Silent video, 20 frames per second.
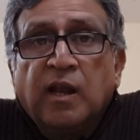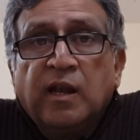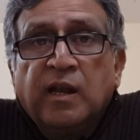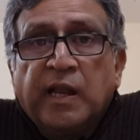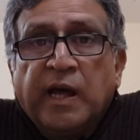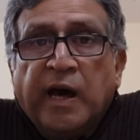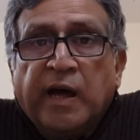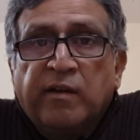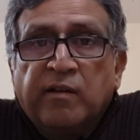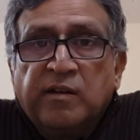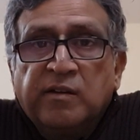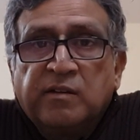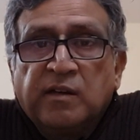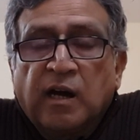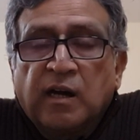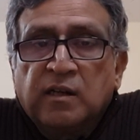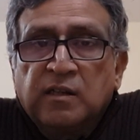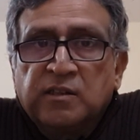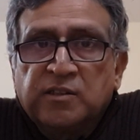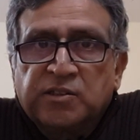Larry
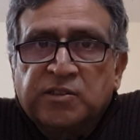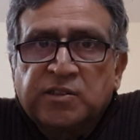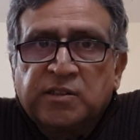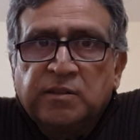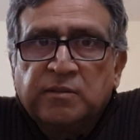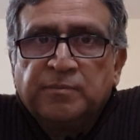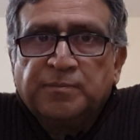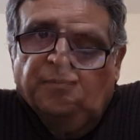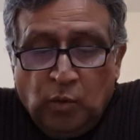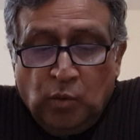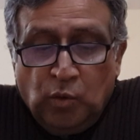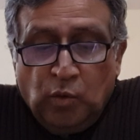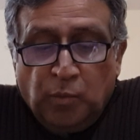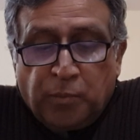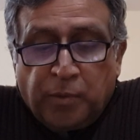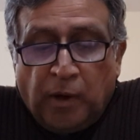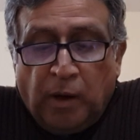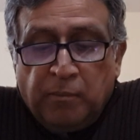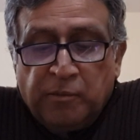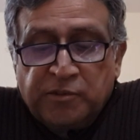Douglas, who
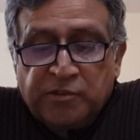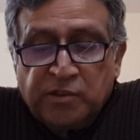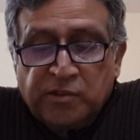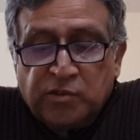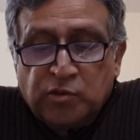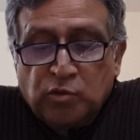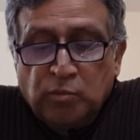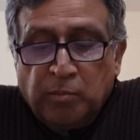promises